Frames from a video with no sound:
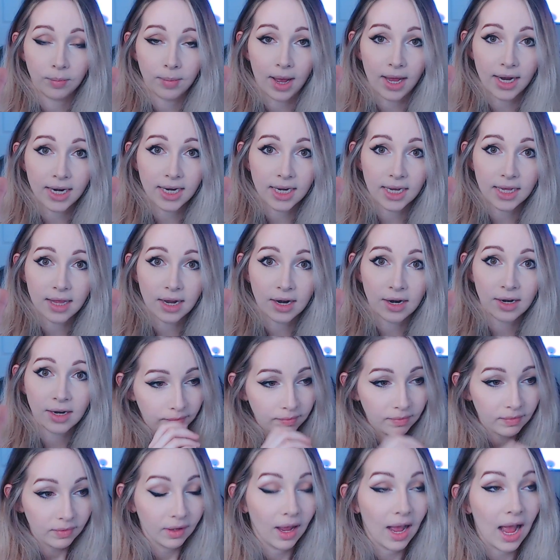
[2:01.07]
body in there.
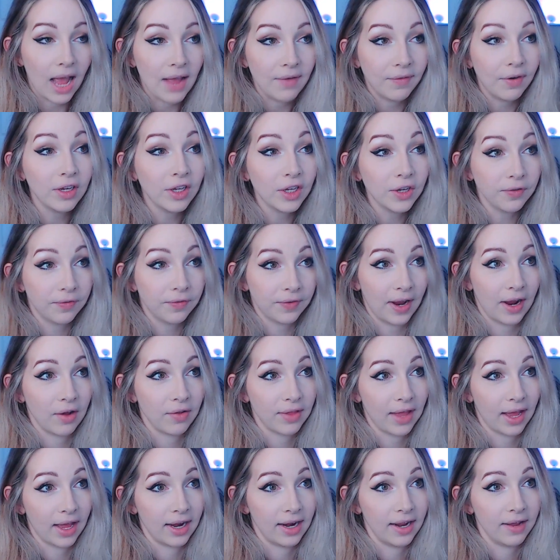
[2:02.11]
I've also found
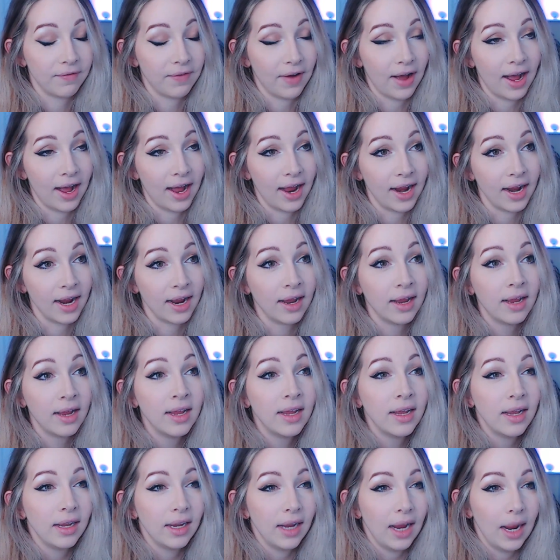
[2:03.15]
that if I
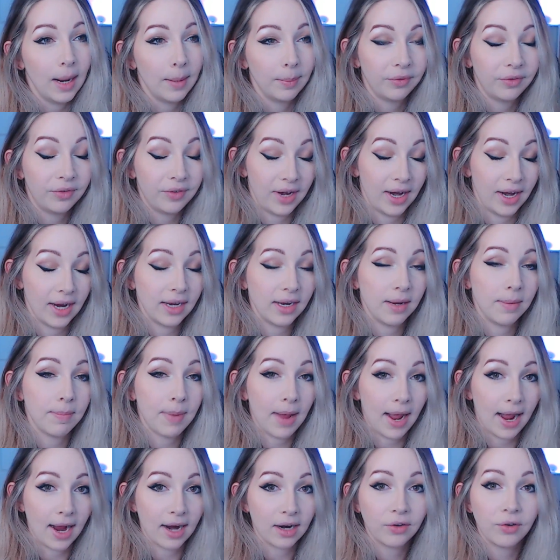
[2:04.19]
am standing
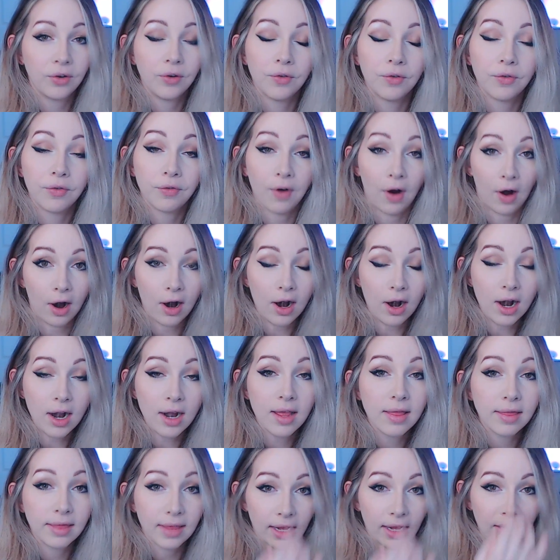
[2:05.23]
back too far,
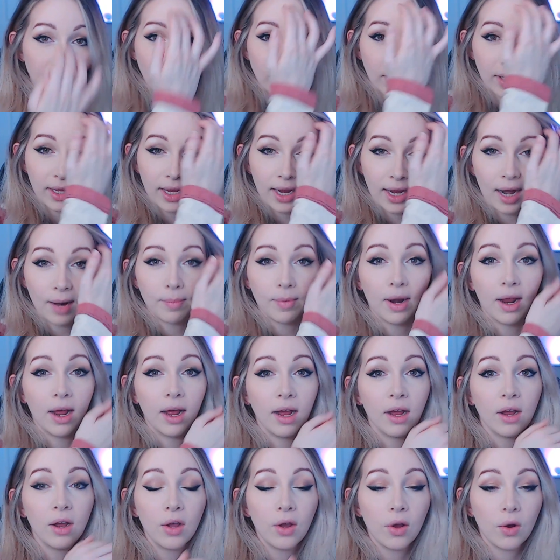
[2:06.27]
that's when the
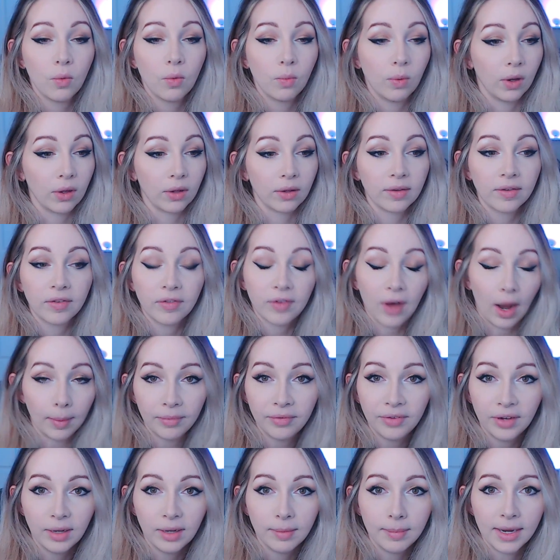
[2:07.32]
camera will stop
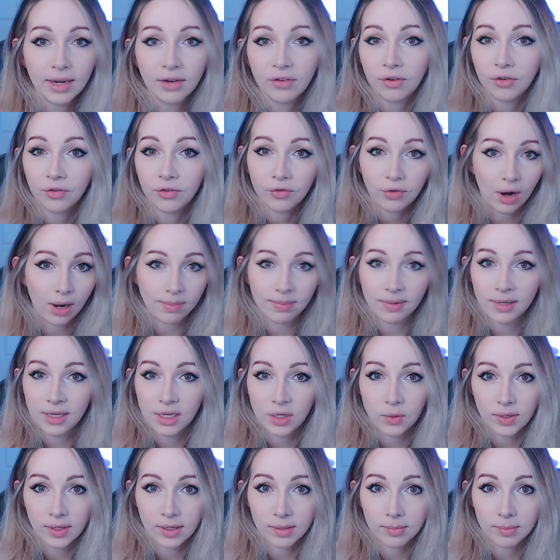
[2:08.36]
seeing me. It just drops
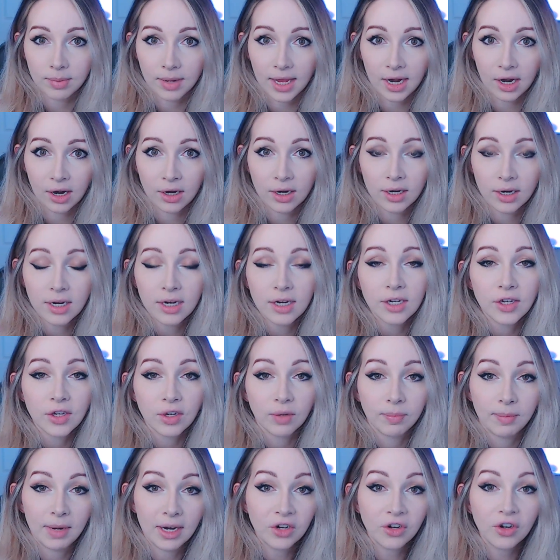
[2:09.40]
you as a player. So
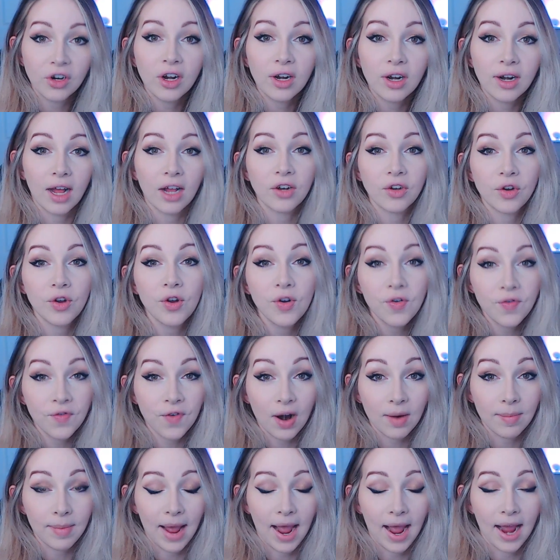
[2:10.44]
make sure you're not too
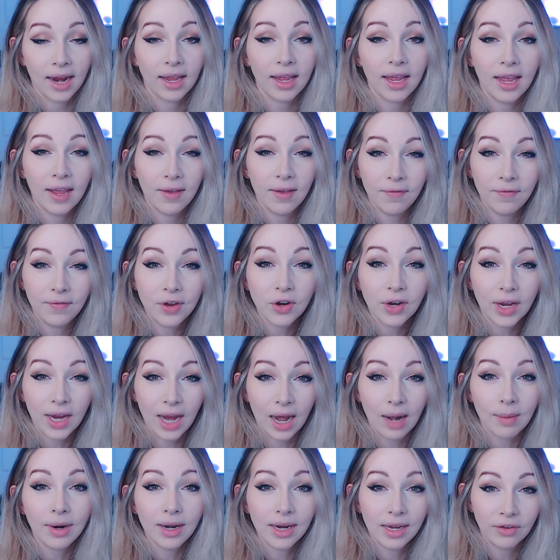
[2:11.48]
far back. If your
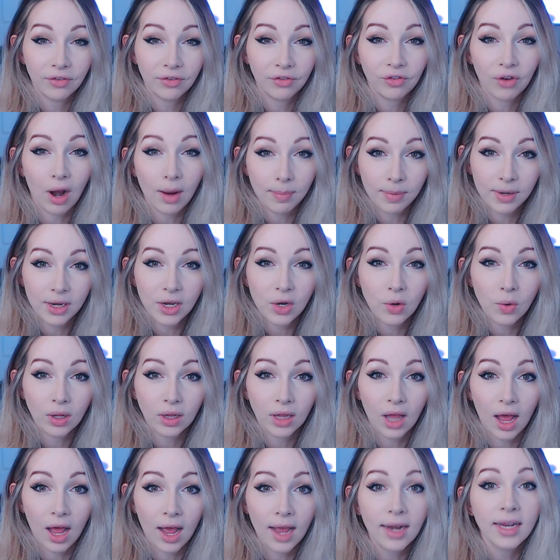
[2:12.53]
camera is dropping you a
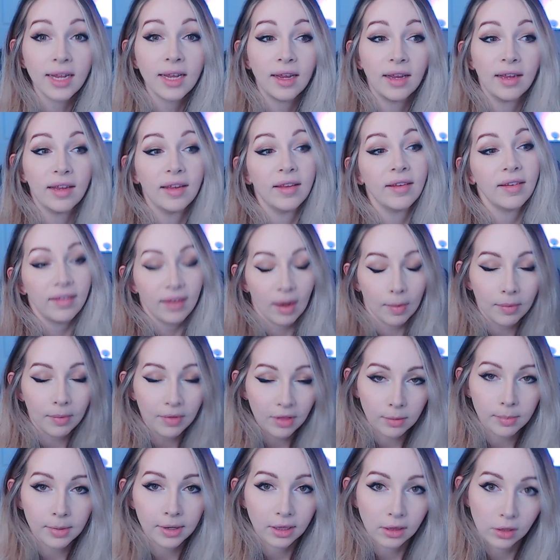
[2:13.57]
lot, step a
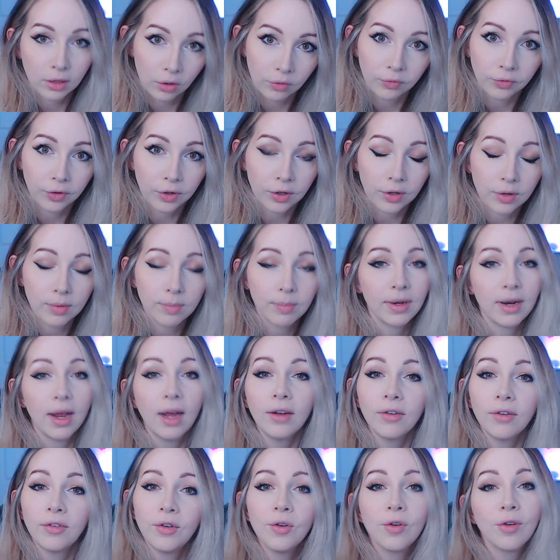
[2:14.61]
little bit closer, but
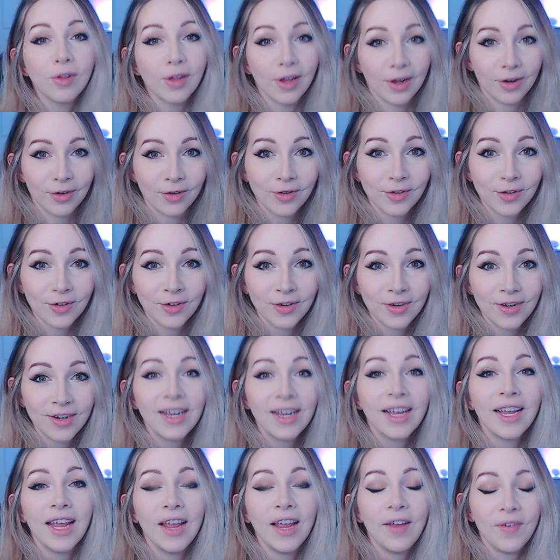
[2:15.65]
not too close.
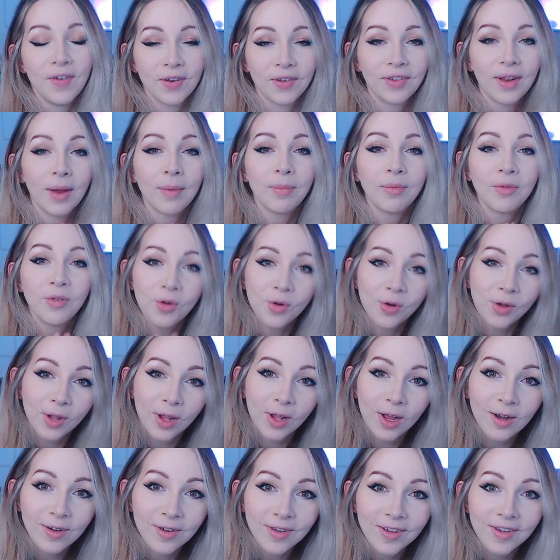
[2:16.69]
If you step too
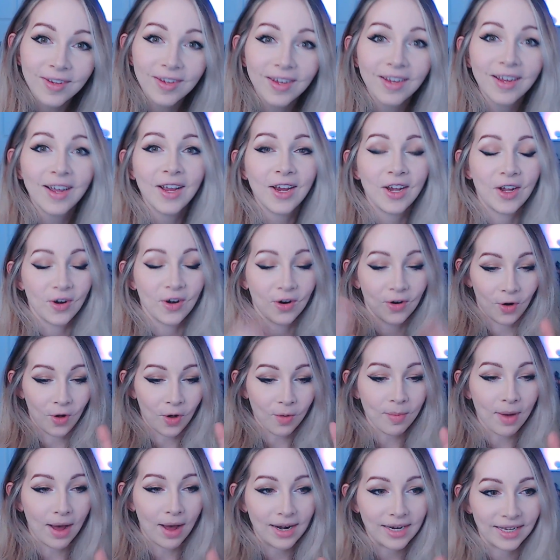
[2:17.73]
close, your whole
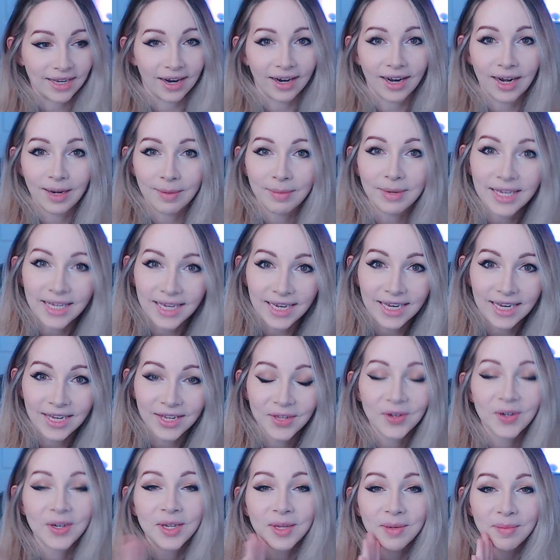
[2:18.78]
body's not going to be seen,
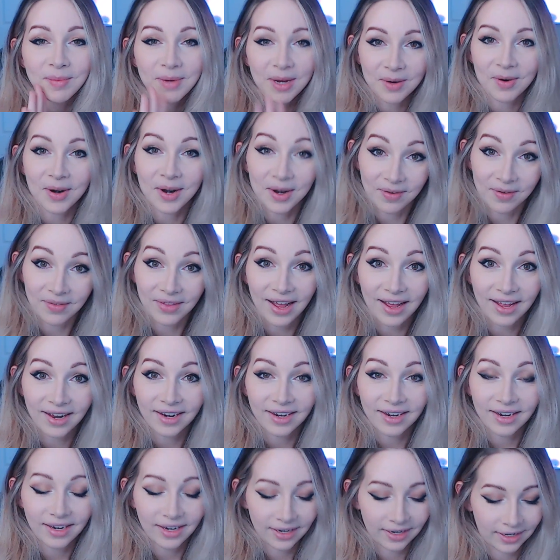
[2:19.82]
so just be aware of that.
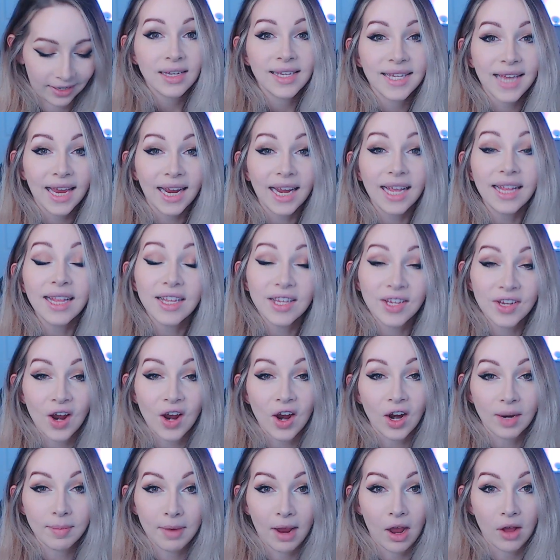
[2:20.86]
Second, let's
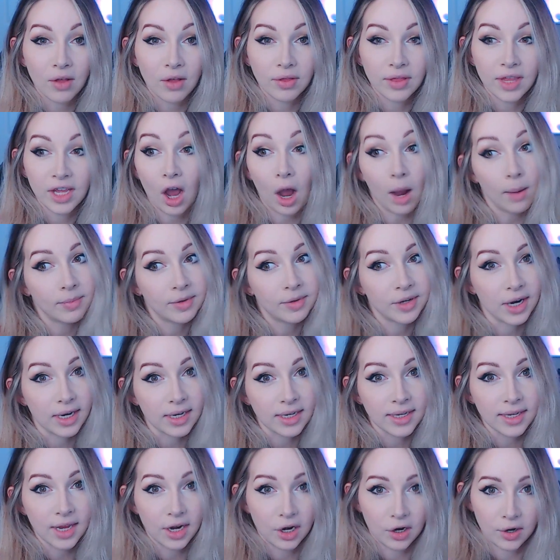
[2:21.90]
talk about the
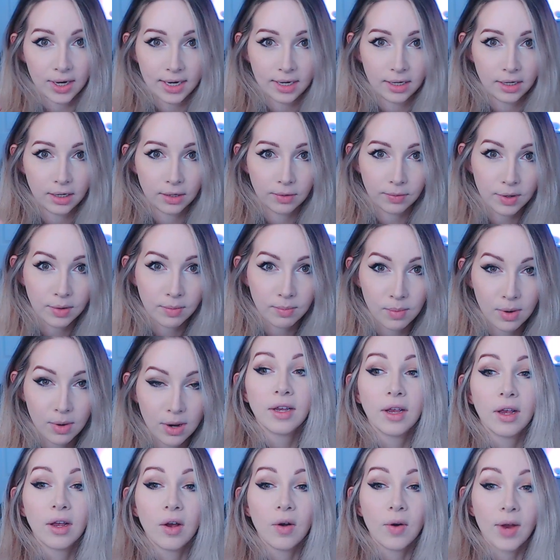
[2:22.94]
objects that are in your room.
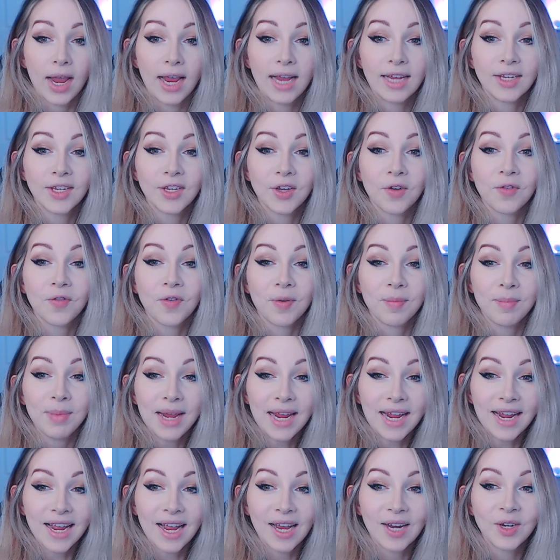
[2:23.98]
Okay, so for
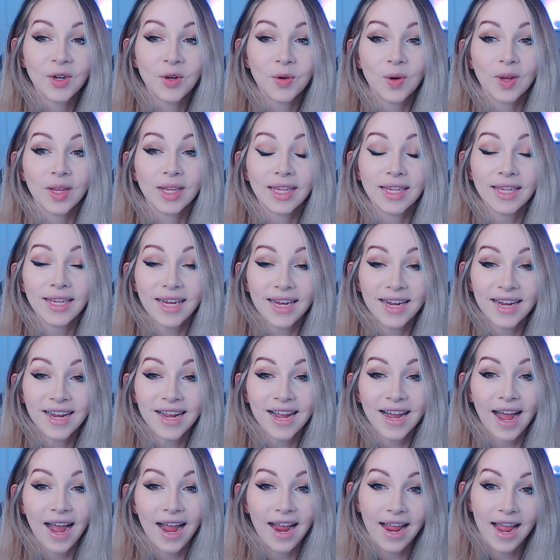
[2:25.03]
me, as you can see,
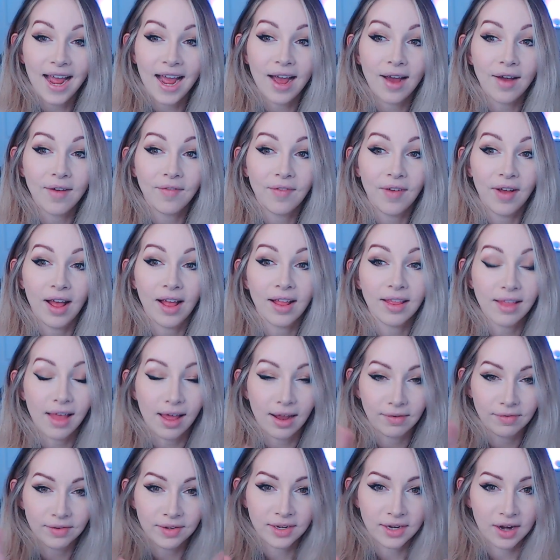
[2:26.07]
I have a lot
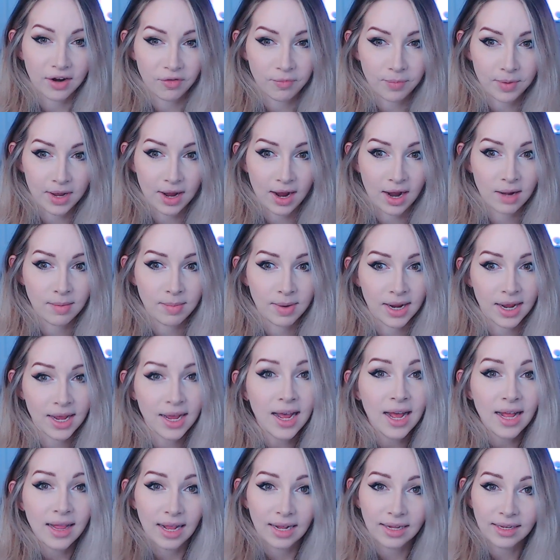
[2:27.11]
of stuff behind me.
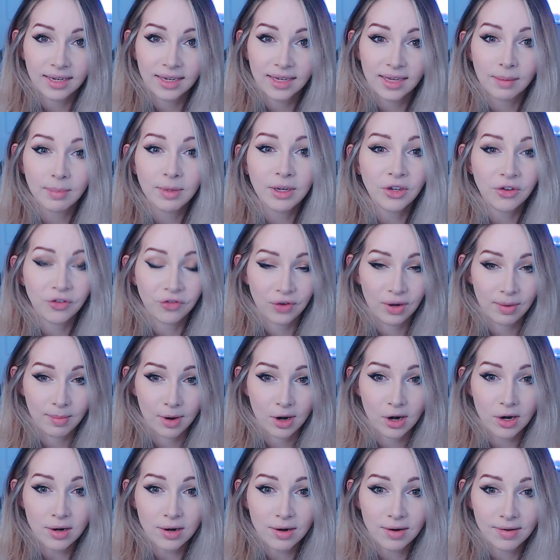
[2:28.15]
That's because I'm a
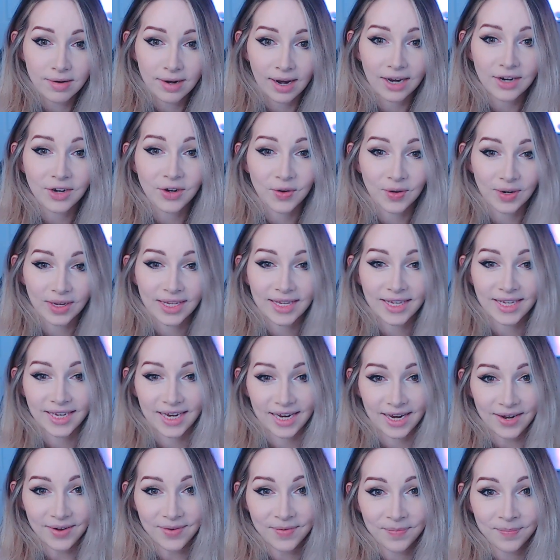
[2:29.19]
streamer, as you can
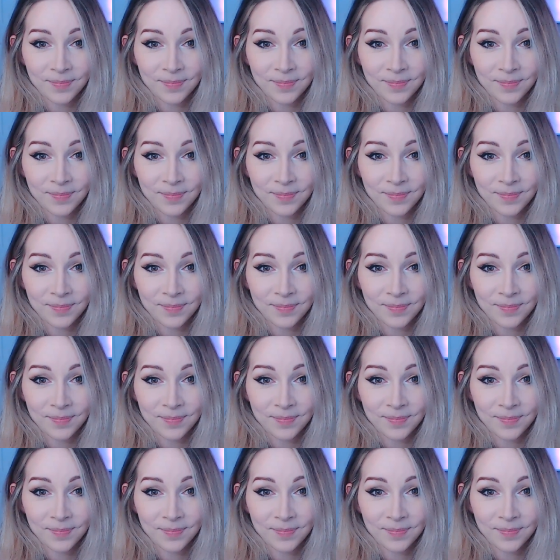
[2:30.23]
see.